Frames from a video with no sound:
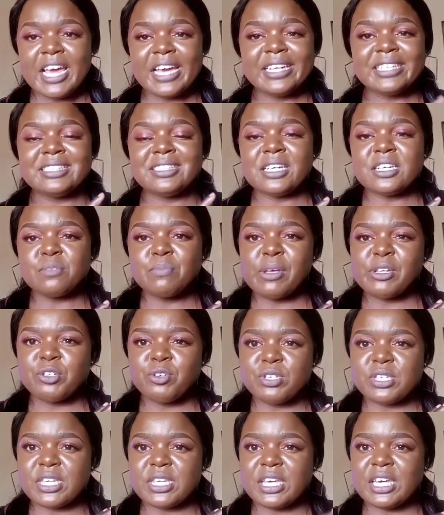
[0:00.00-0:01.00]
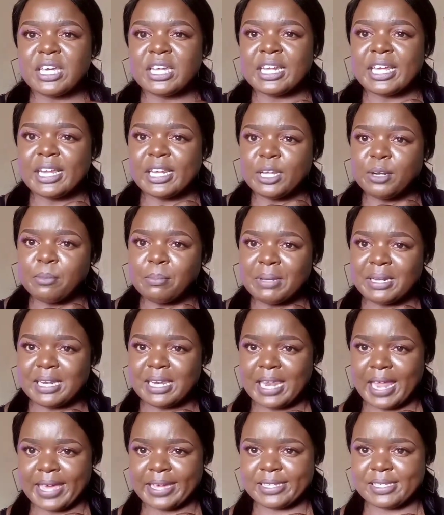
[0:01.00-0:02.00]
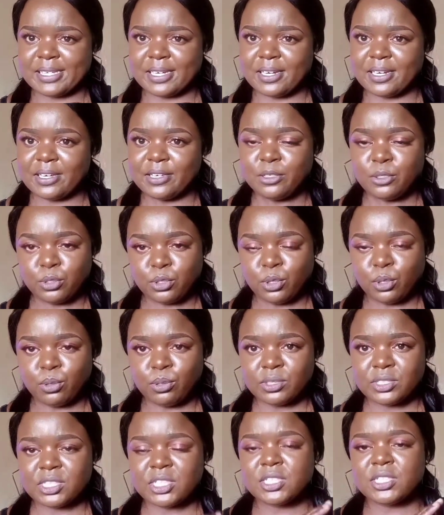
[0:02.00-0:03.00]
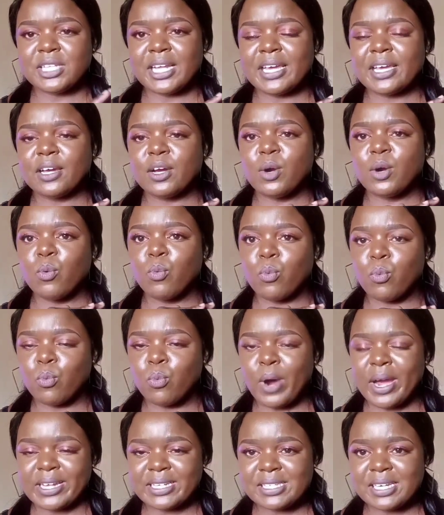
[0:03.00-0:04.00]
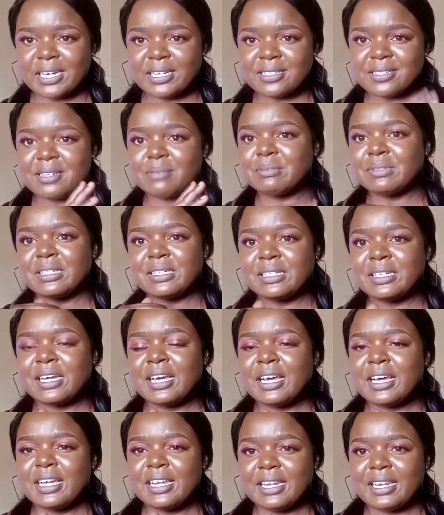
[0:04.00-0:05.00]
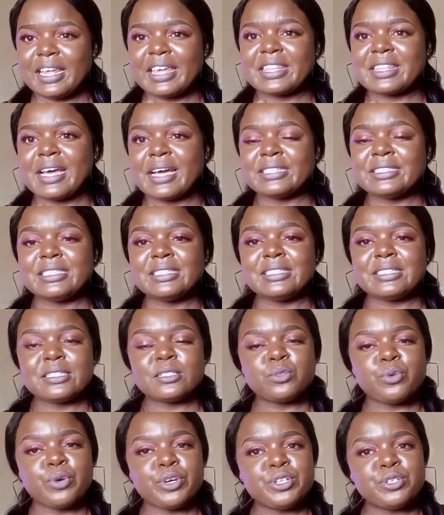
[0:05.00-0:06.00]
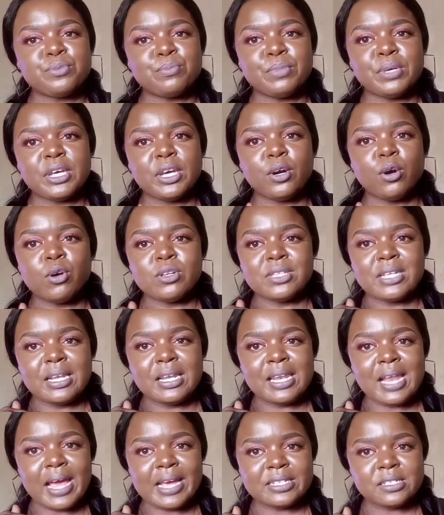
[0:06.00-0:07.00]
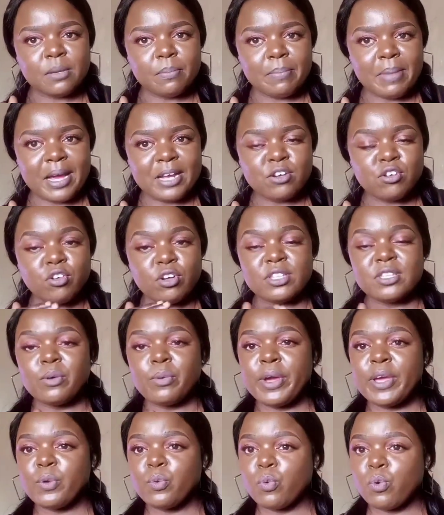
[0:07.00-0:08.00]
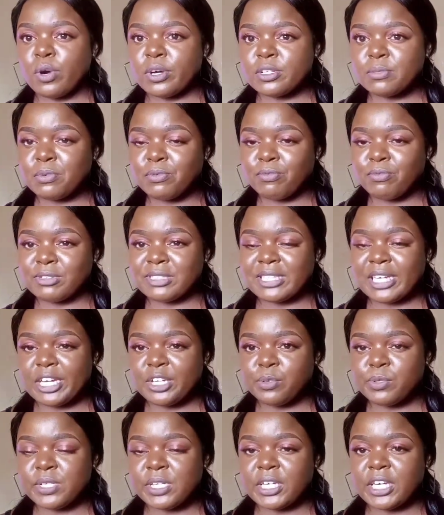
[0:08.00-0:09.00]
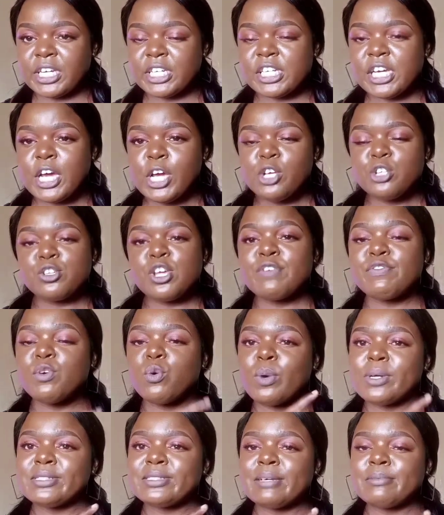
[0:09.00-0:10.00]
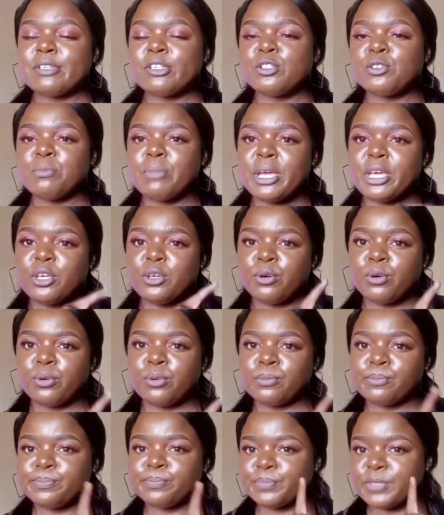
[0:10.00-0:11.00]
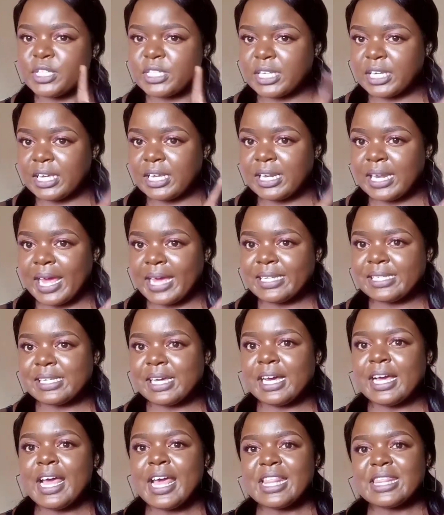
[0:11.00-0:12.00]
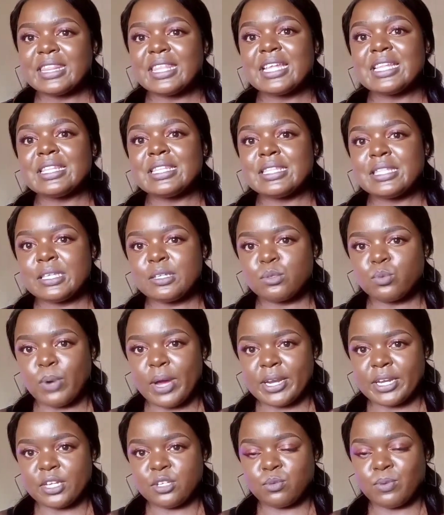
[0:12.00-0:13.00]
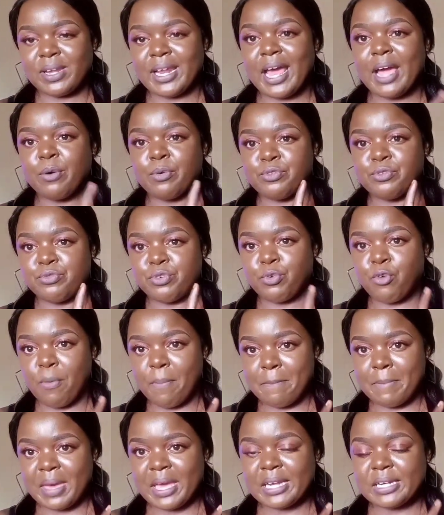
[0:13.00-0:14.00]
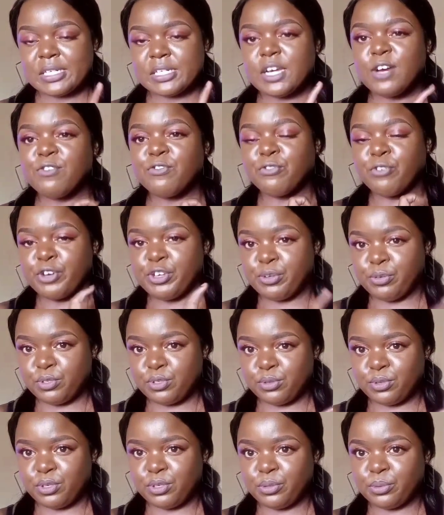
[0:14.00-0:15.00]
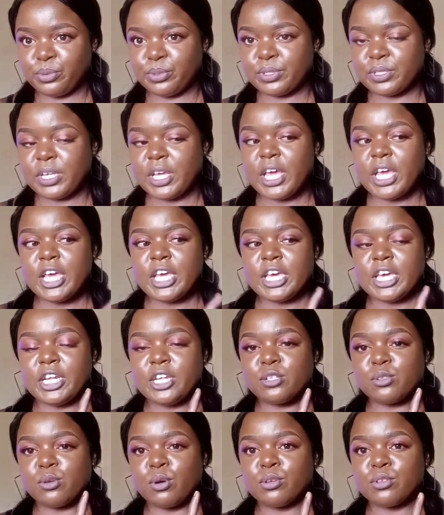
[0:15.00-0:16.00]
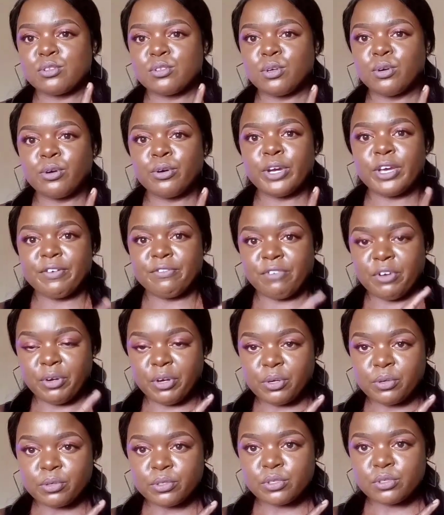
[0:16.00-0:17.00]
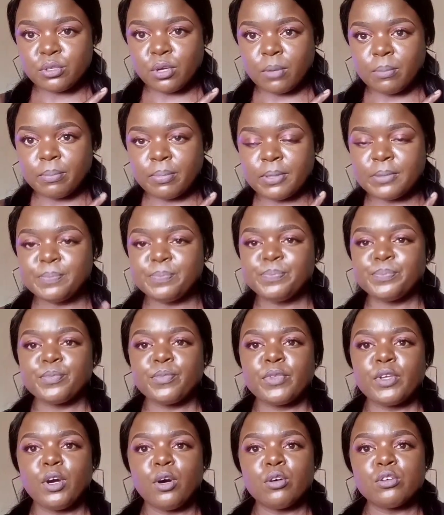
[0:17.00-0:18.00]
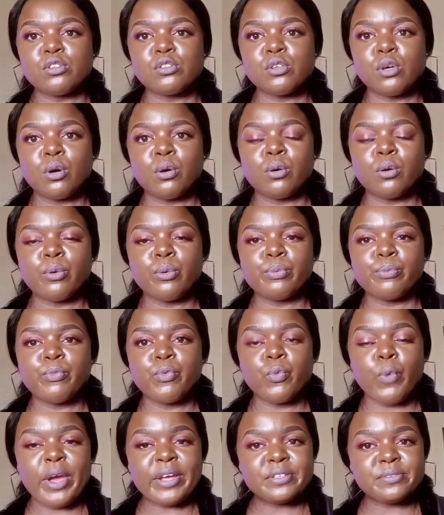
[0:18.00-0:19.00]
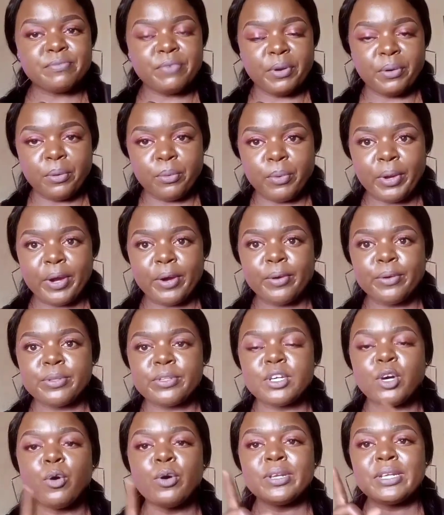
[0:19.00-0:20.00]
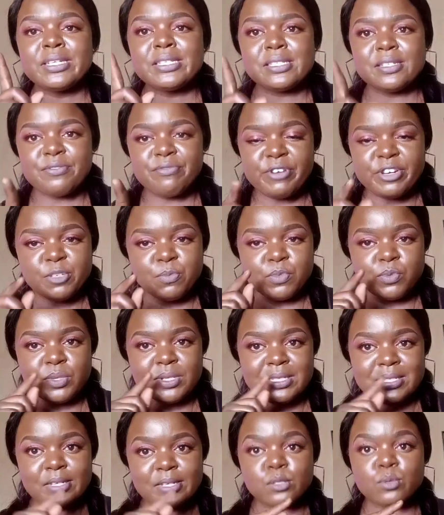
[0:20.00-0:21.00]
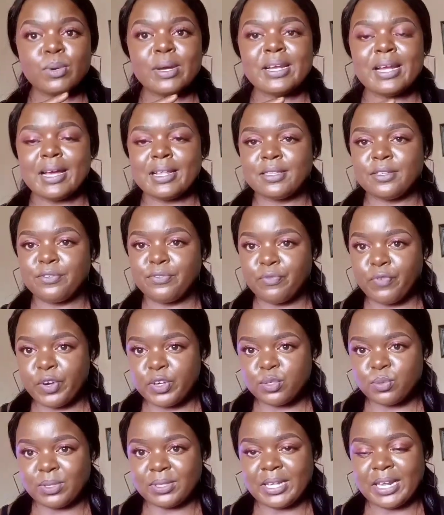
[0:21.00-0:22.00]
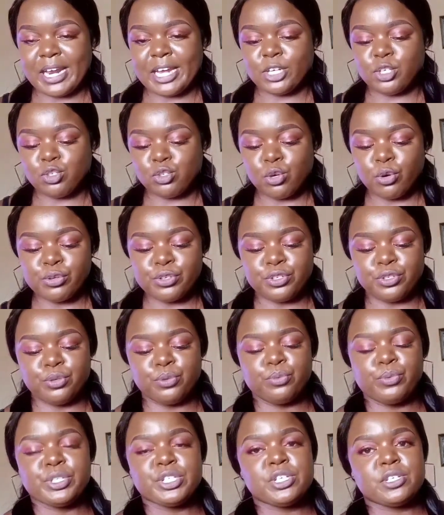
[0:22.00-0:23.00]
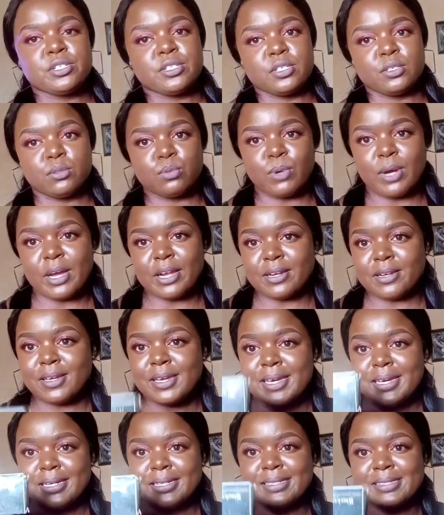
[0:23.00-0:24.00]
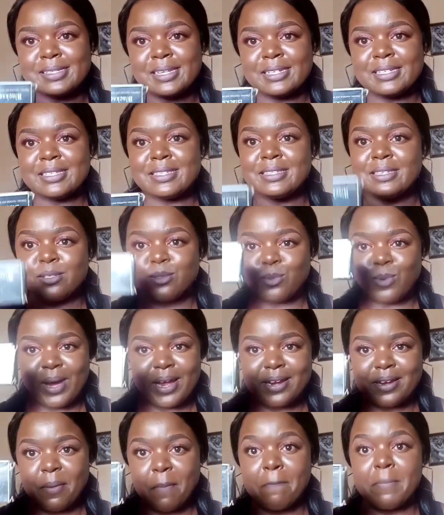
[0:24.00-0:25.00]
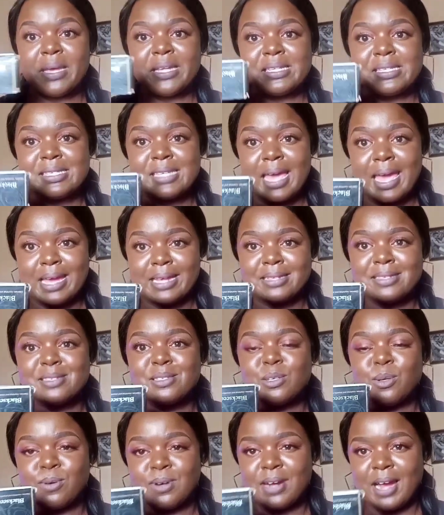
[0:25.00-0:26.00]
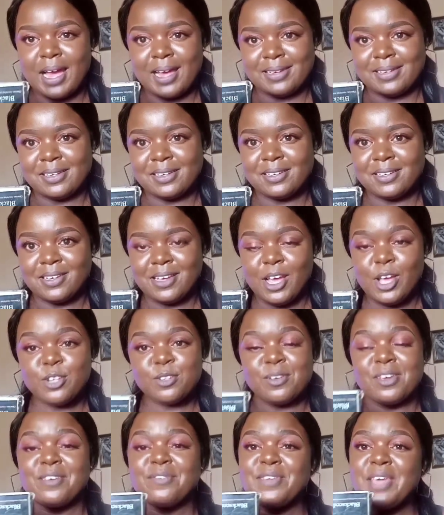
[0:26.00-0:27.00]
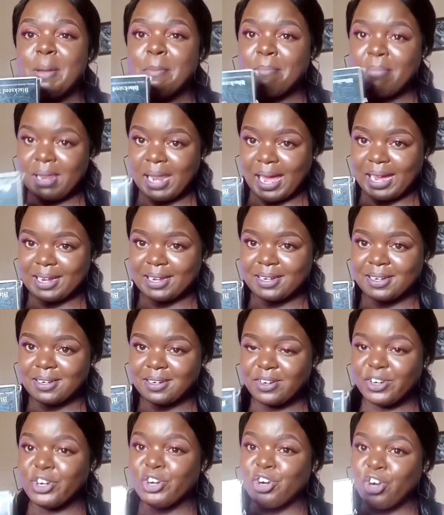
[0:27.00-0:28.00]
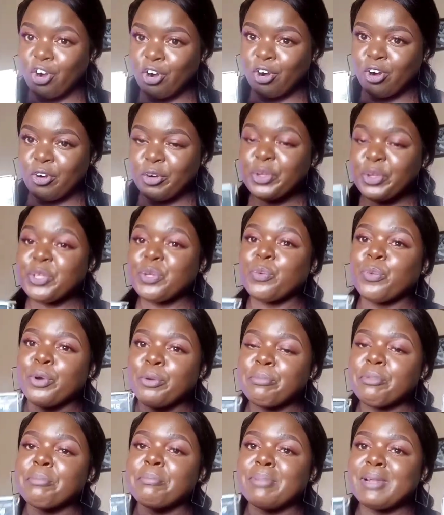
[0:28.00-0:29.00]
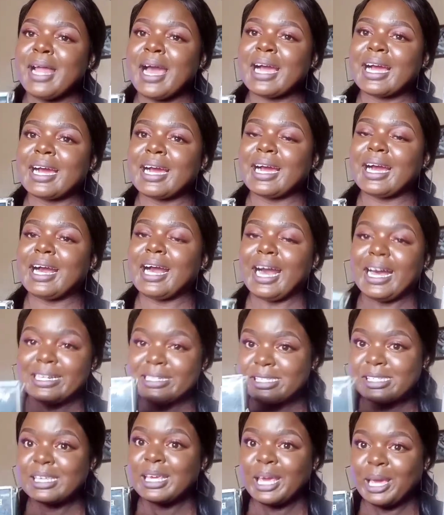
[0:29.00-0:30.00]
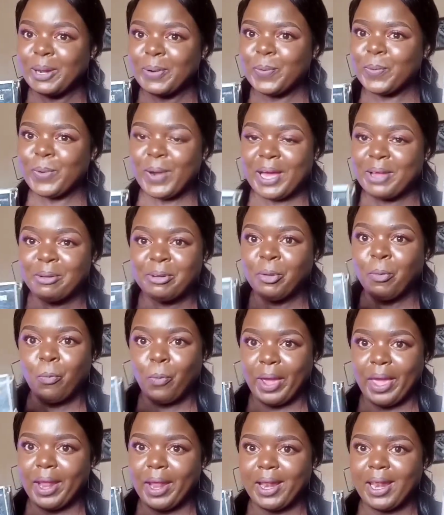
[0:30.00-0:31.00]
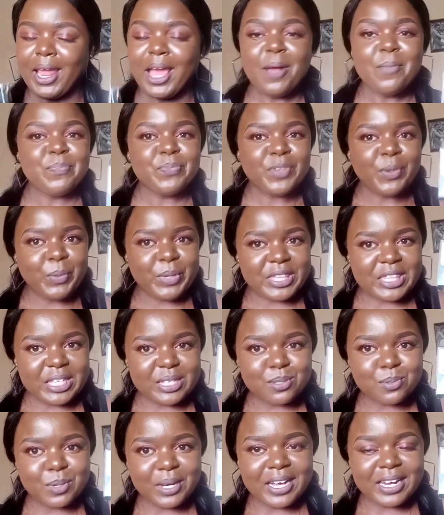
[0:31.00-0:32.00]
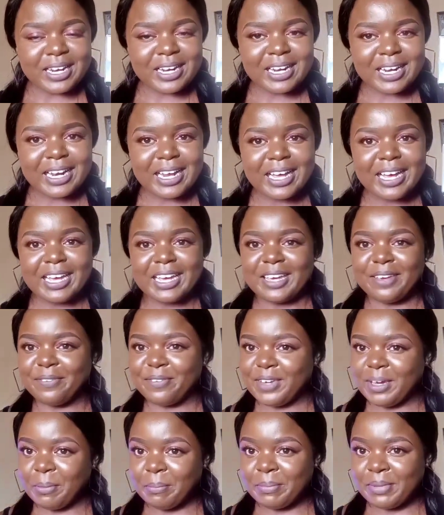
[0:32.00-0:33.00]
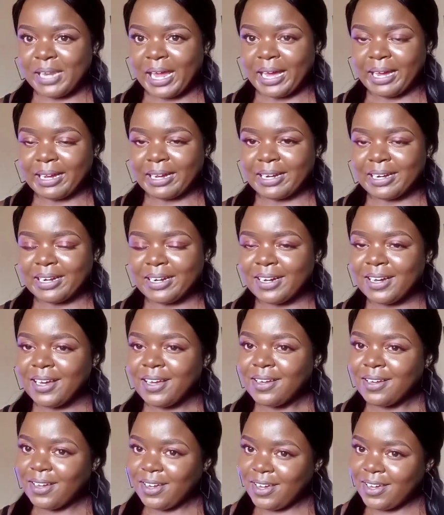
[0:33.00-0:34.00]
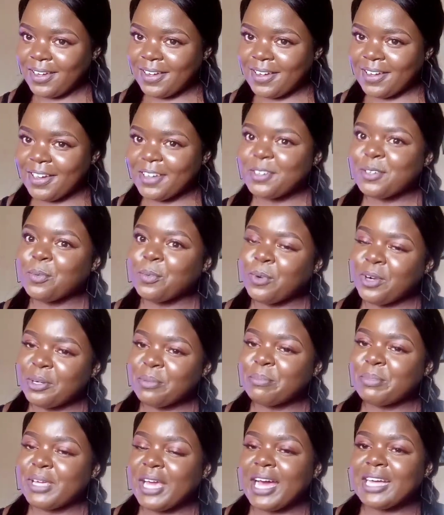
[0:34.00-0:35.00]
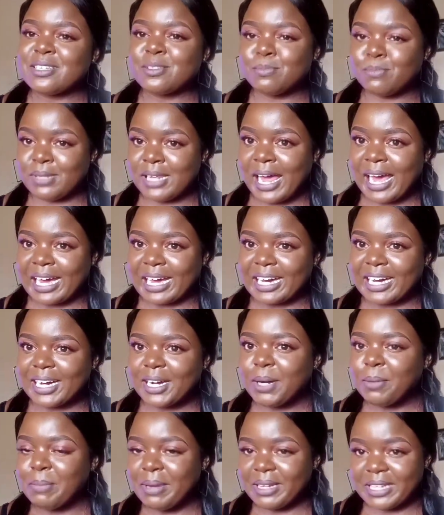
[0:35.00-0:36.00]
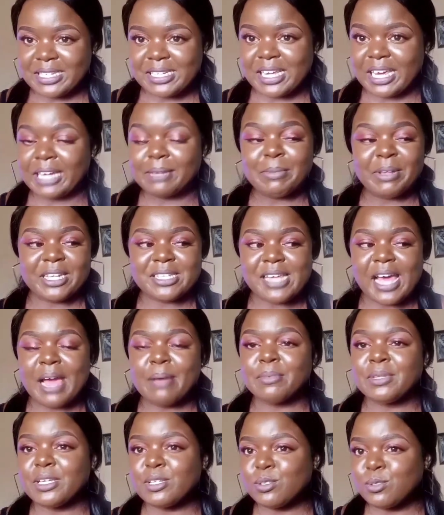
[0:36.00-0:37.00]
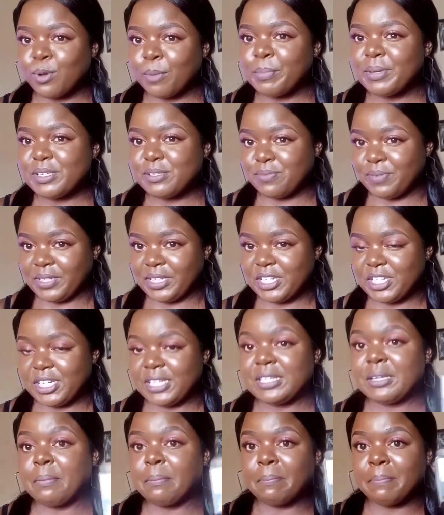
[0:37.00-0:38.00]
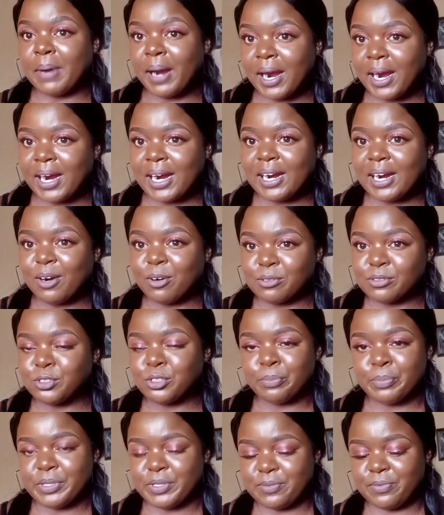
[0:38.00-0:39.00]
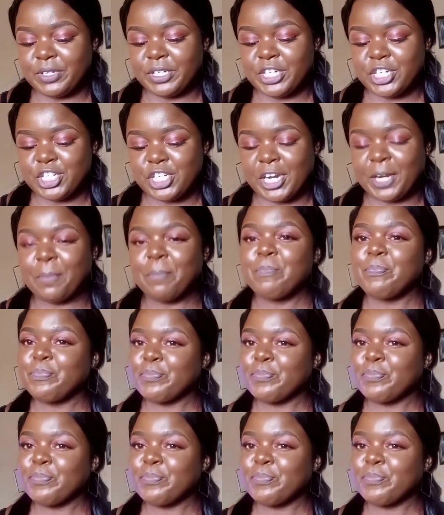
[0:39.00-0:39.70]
It just makes your skin a little bit lighter, you know, just like whiter, something like that. It's just going to be on the lighter part, not the way it was before I started using it. So if you want something to make your skin lighter, then this one is what I would recommend for you to use. It is also a very good soap, also works very well. The only difference between this one and the first one that I showed you, which is this one, is that this one maintains your color. So if you're black, girl, you will be black until I don't know when. With this one, if you're black, you won't be as black by the time the soap is finishing, the bar of soap is finishing.